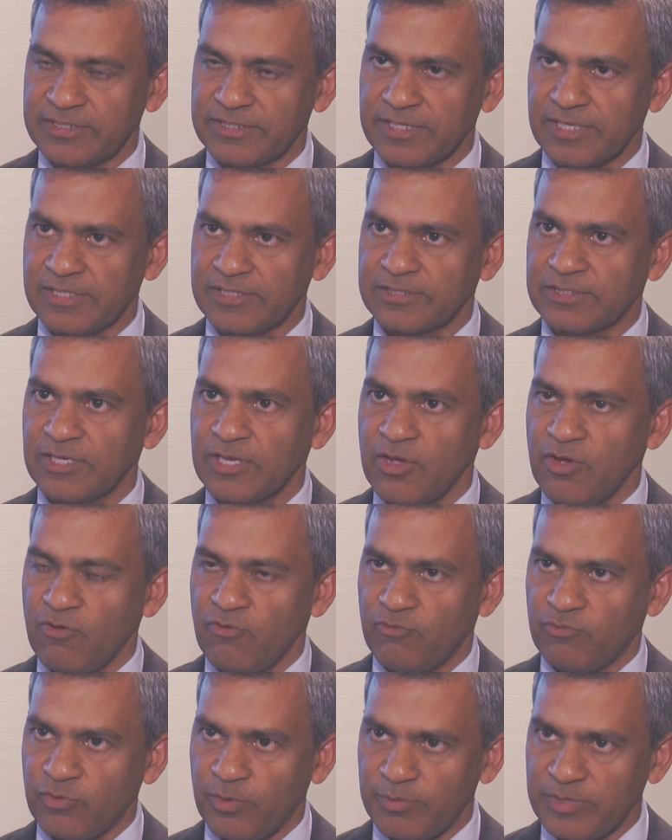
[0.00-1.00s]
cells
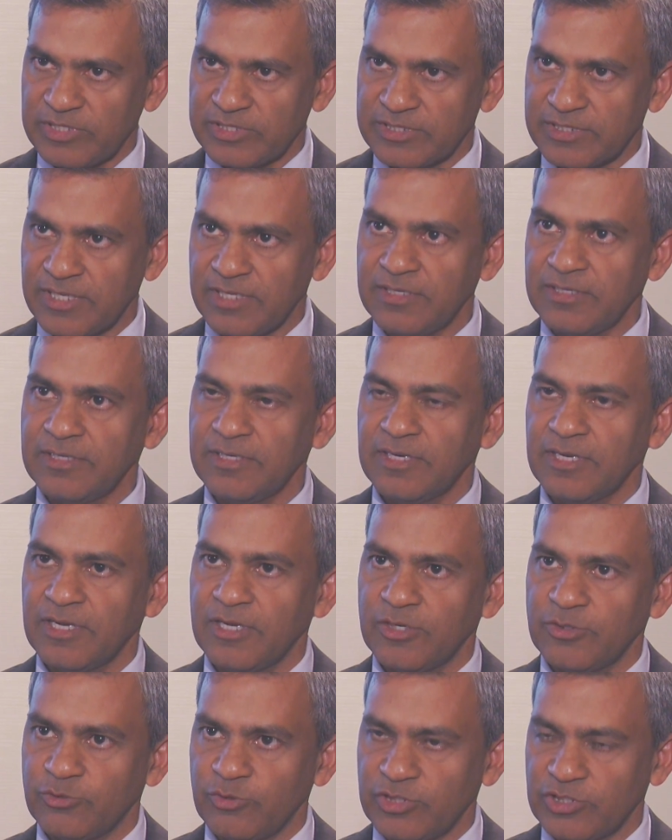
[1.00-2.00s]
from skin
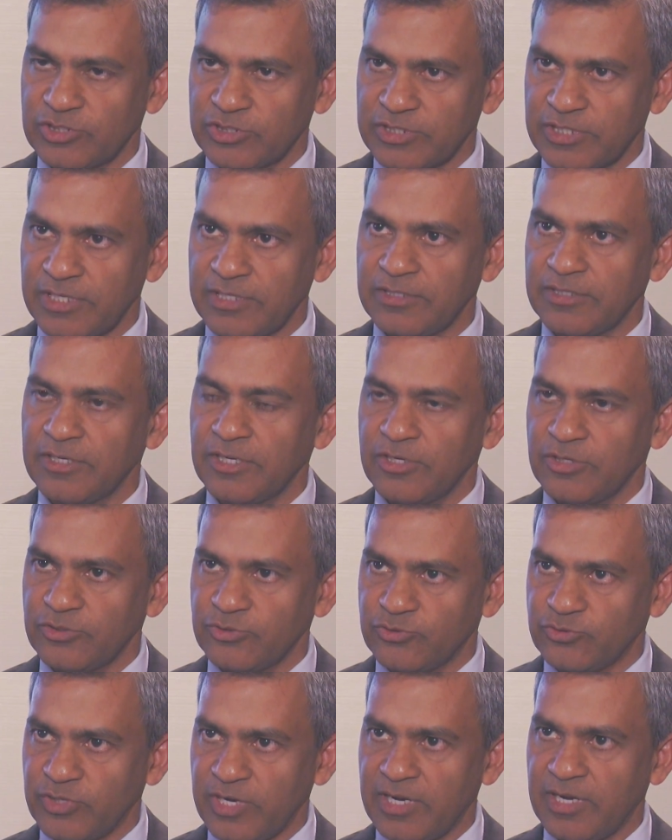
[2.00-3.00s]
to skin
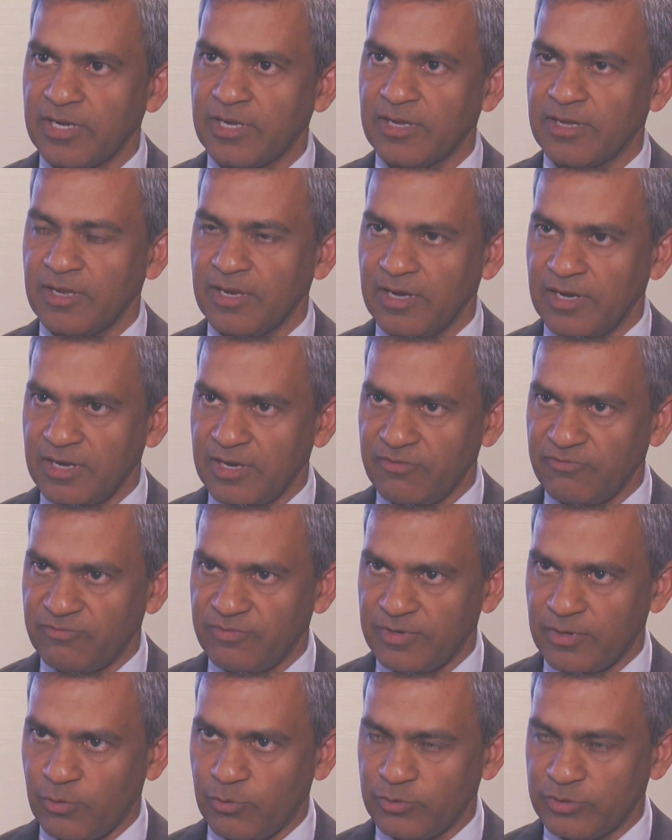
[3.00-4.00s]
draining
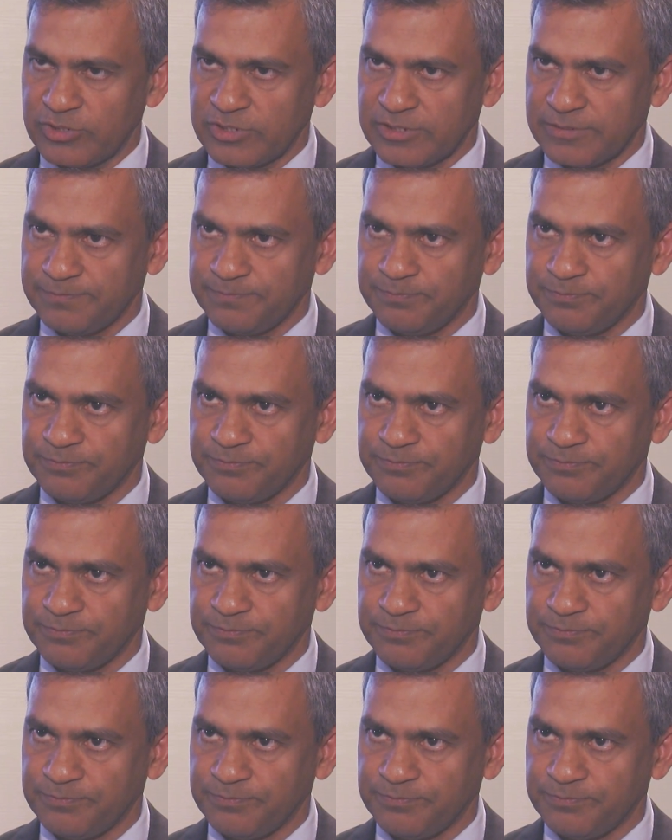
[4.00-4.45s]
lymph nodes.